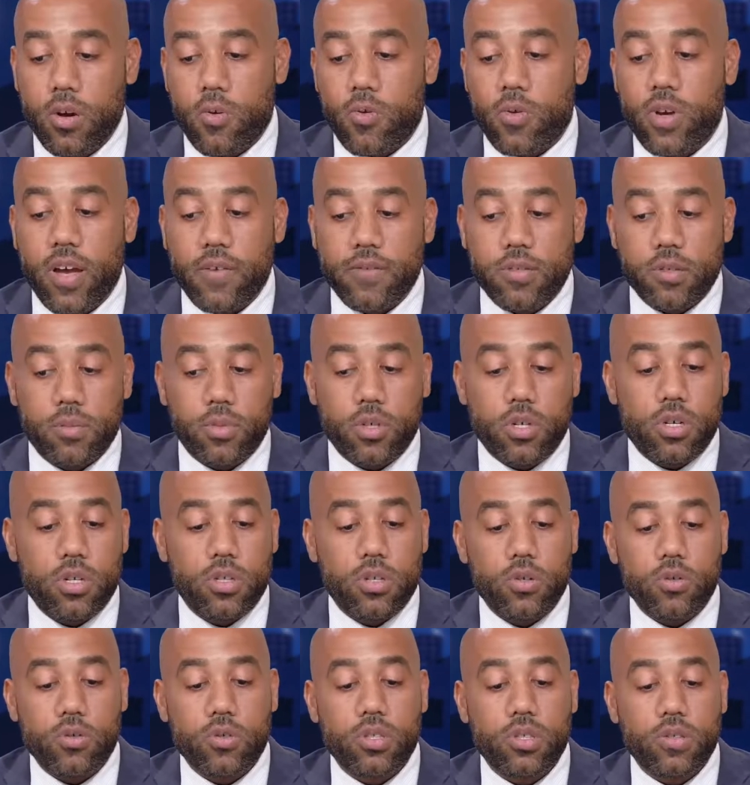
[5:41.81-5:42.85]
we have some good
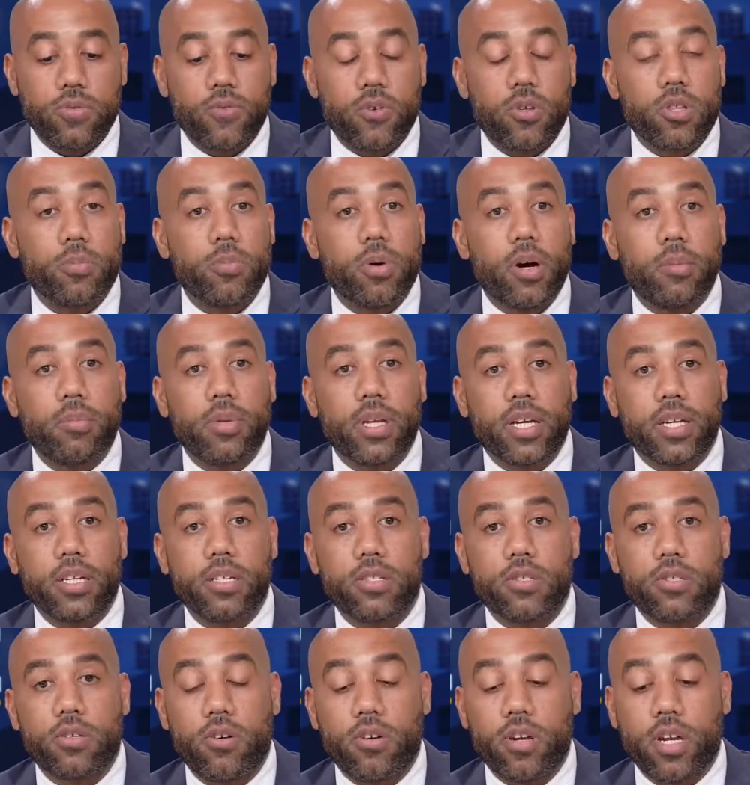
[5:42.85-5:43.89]
news for the public
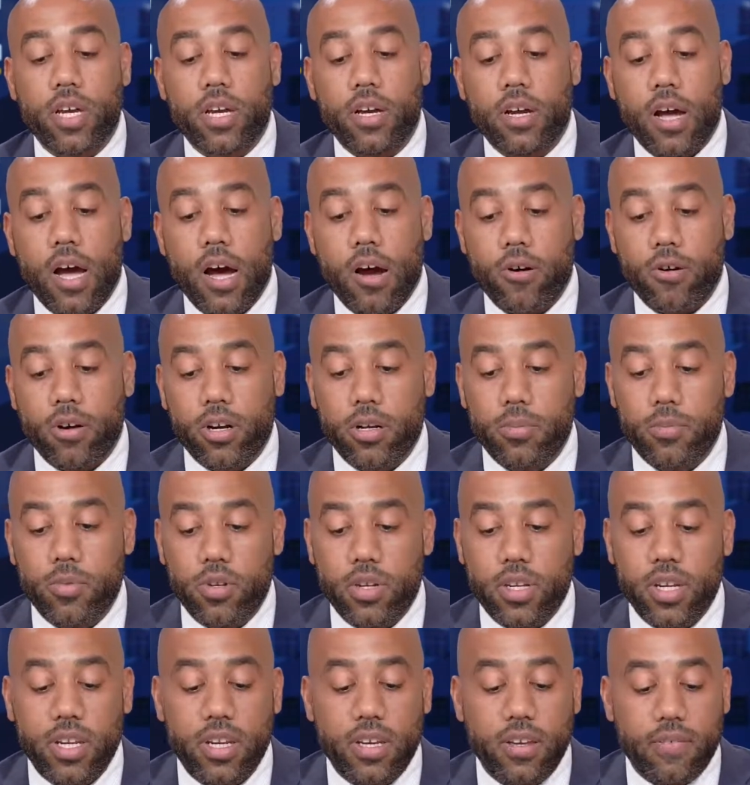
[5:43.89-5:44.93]
concerning our
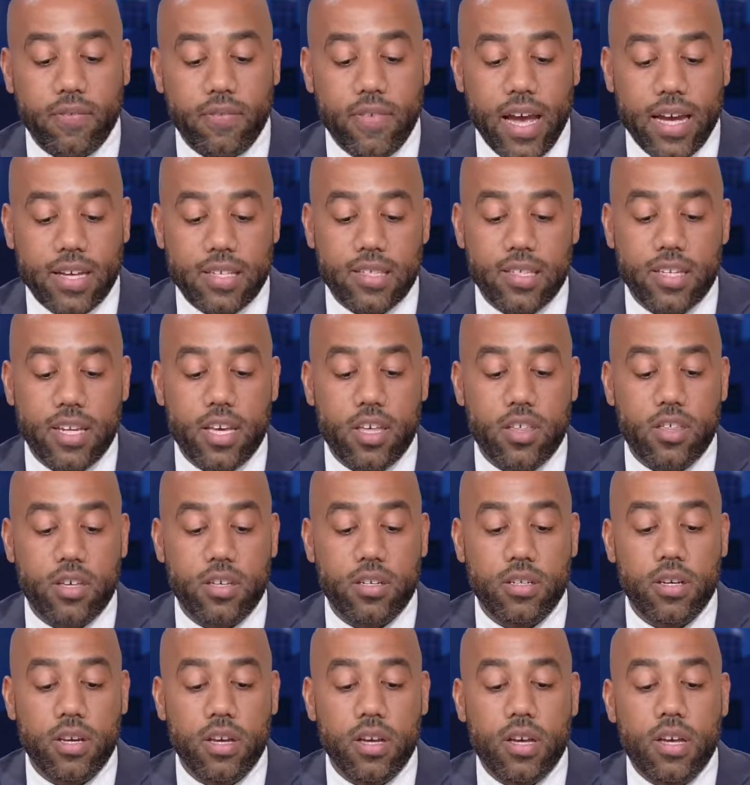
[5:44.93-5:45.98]
community vaccination
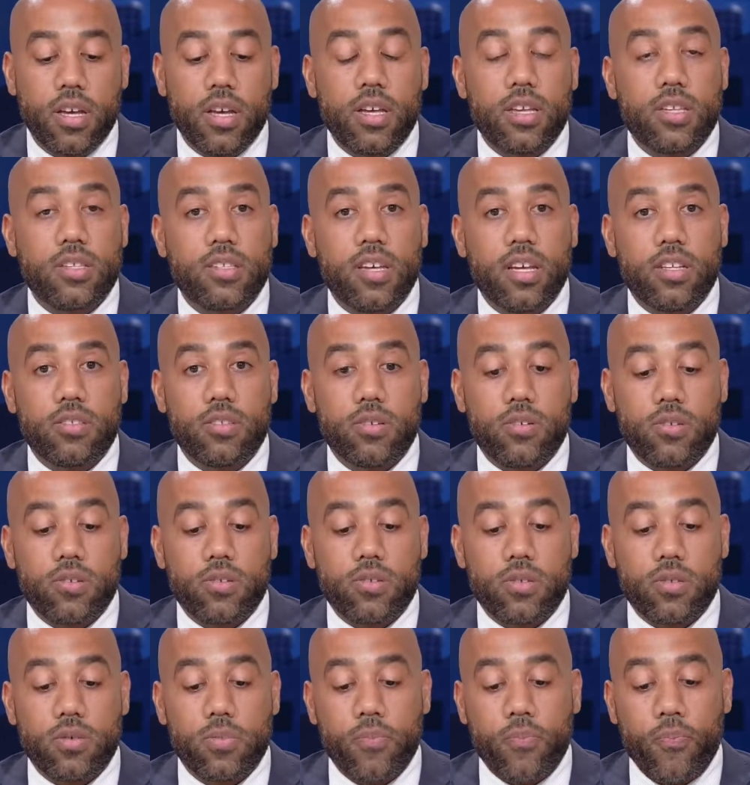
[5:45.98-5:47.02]
centers.